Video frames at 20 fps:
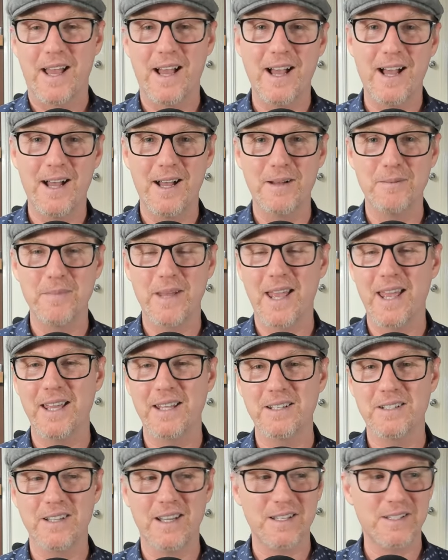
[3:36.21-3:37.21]
Um,
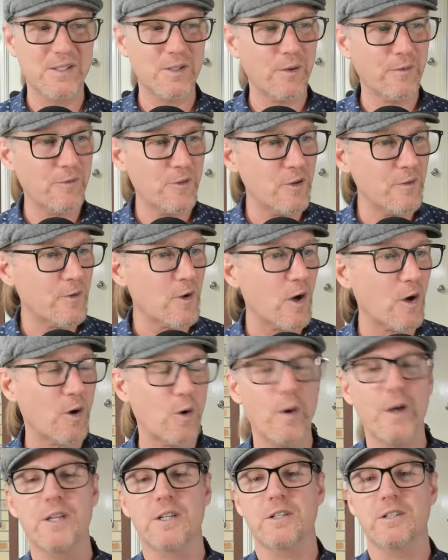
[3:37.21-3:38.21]
and uh, so if you've got
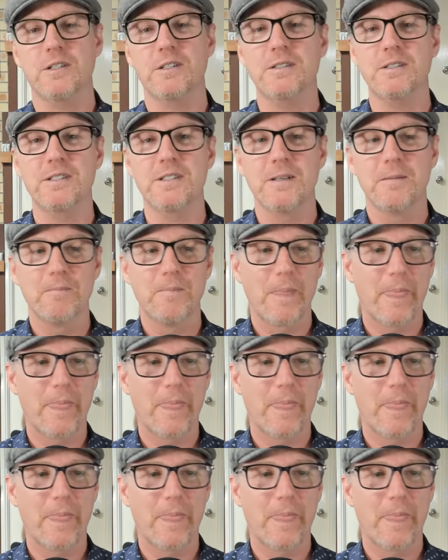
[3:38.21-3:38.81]
questions,